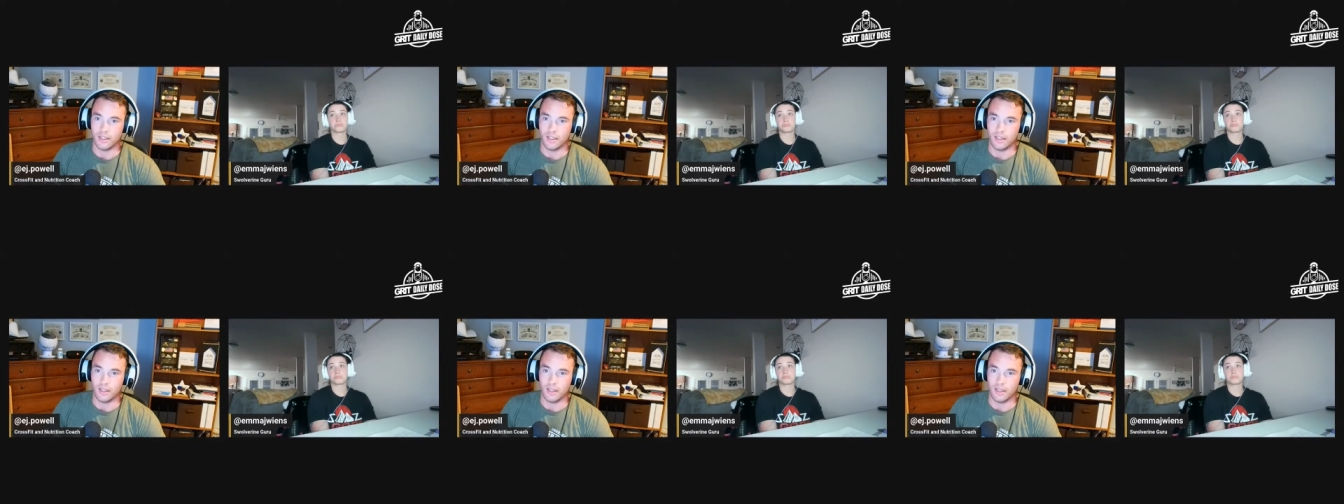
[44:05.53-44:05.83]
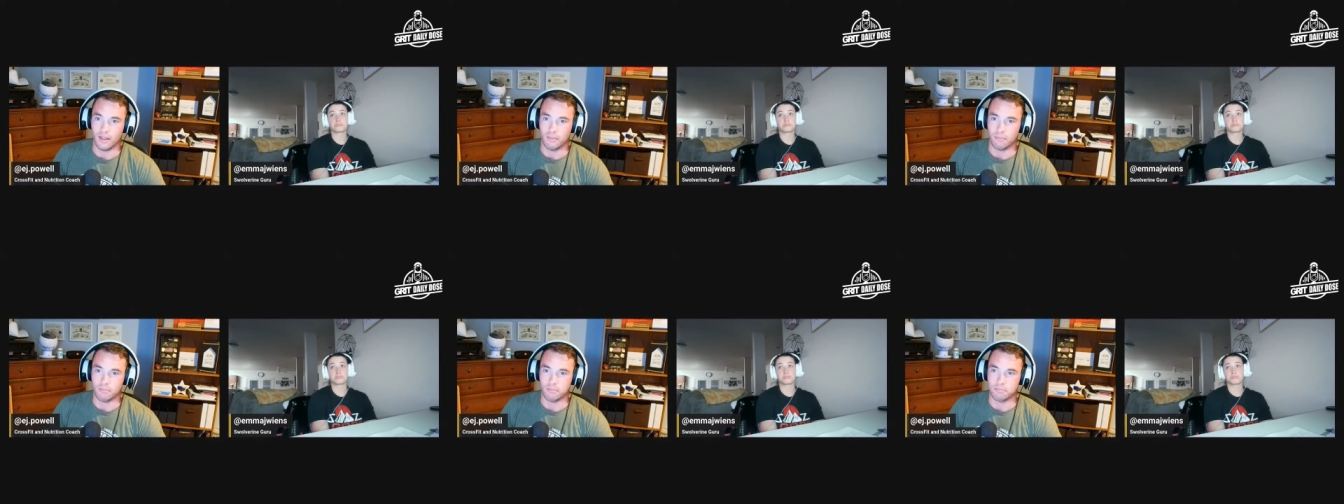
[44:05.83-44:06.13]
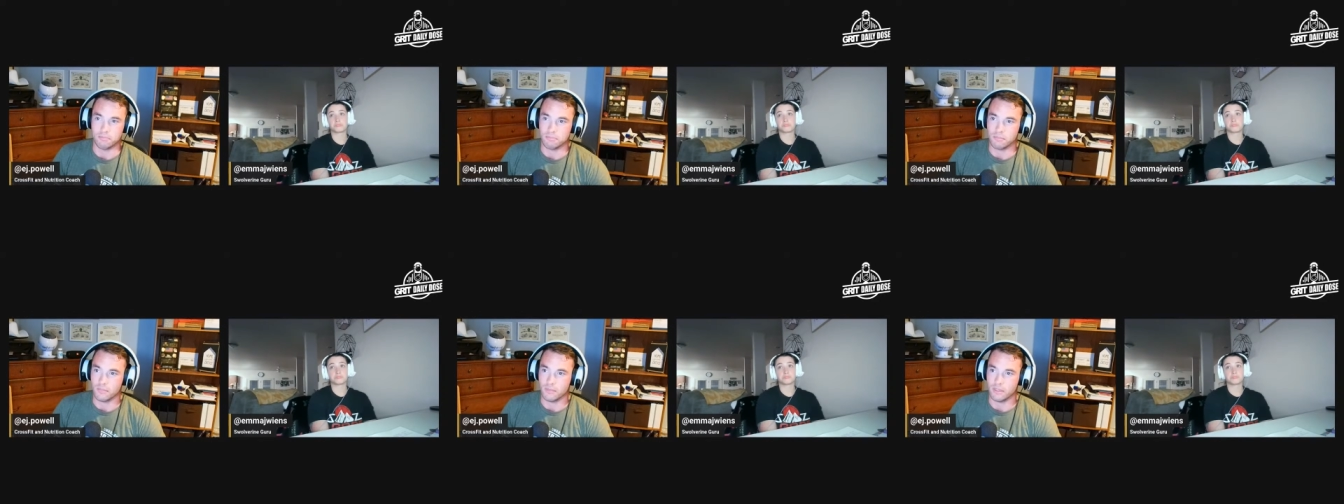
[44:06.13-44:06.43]
um,
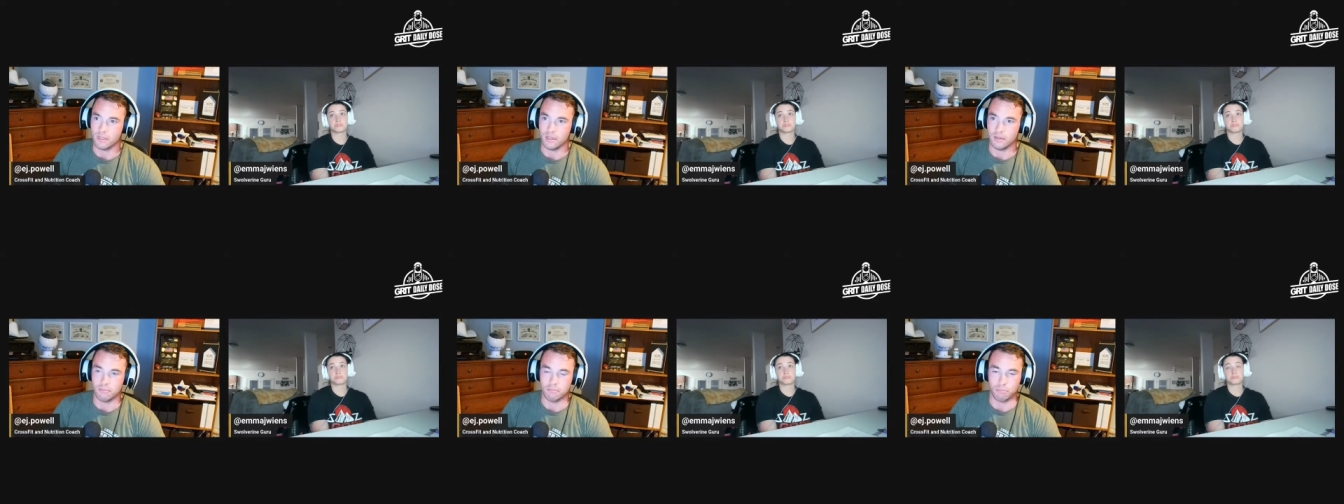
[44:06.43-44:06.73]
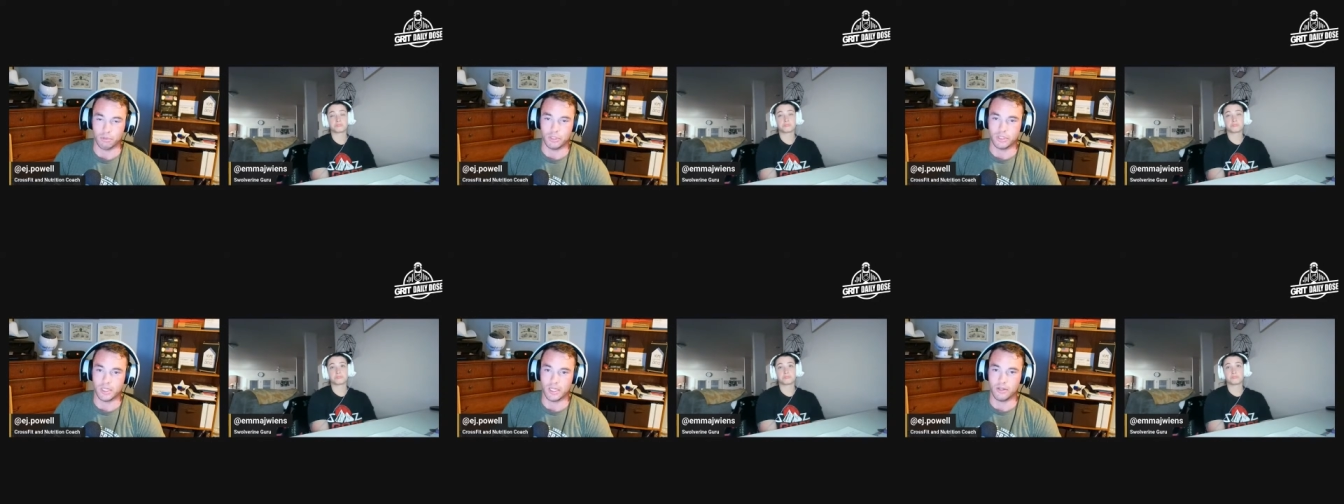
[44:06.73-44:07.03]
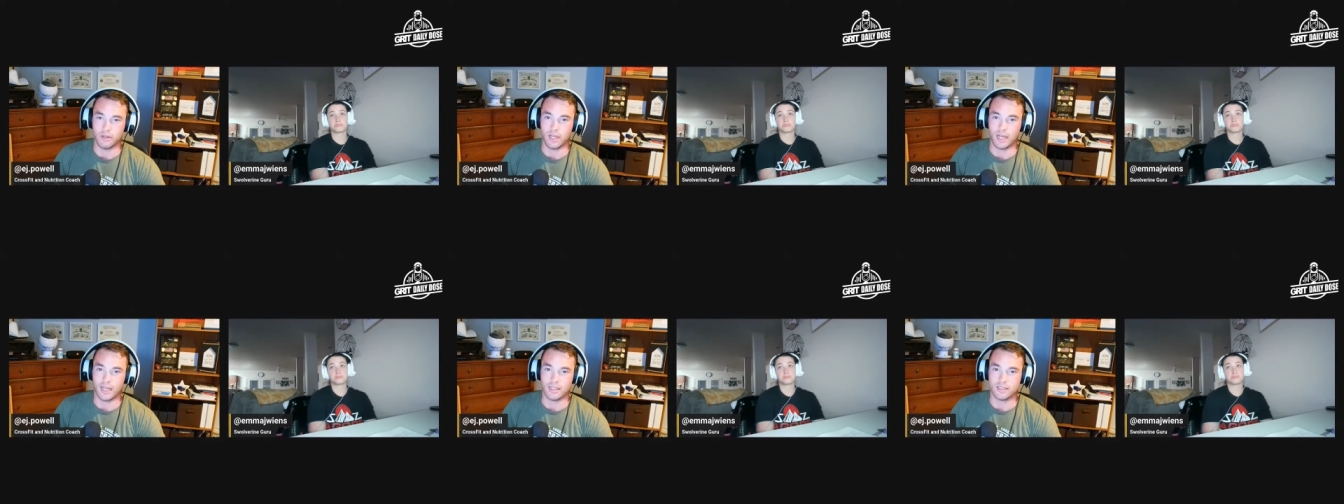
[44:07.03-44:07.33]
appreciate you
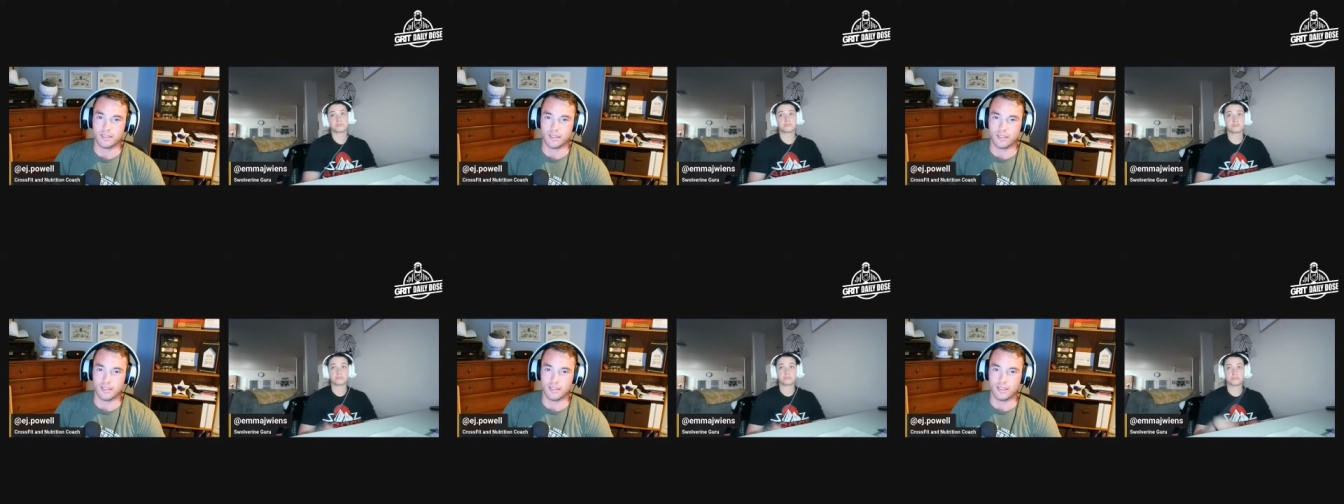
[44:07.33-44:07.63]
guys